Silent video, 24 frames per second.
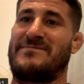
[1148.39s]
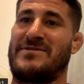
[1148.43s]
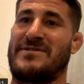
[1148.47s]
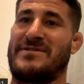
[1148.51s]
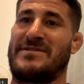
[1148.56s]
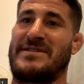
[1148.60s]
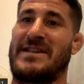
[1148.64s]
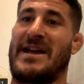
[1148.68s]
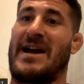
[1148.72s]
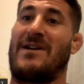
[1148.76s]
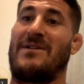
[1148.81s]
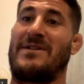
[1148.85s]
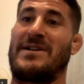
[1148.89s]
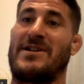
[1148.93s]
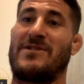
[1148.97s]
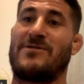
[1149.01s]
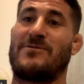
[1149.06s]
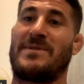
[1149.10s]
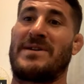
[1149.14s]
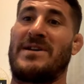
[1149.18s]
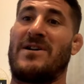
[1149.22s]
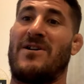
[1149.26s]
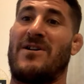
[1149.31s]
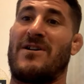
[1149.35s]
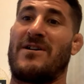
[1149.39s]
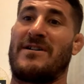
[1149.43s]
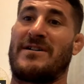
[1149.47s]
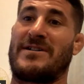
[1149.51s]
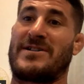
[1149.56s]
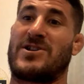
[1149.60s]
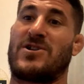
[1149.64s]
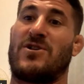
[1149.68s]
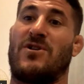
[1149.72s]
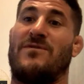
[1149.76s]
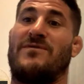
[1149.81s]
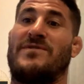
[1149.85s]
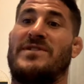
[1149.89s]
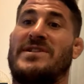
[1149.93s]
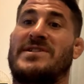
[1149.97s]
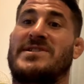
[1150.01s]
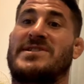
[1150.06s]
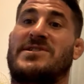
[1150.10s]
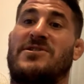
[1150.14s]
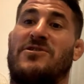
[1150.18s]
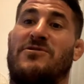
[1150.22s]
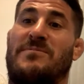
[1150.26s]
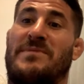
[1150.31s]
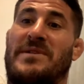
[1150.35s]
But now here we are, and COVID
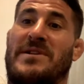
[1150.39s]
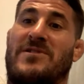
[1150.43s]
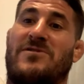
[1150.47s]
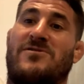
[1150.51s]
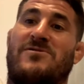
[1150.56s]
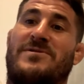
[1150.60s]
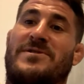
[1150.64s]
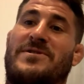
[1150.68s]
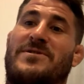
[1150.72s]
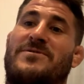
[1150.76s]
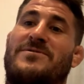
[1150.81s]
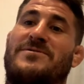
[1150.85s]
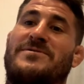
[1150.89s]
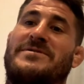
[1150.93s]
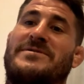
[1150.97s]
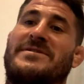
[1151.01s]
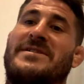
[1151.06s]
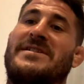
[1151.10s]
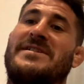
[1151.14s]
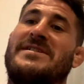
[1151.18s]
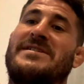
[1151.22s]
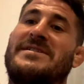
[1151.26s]
has still been going on.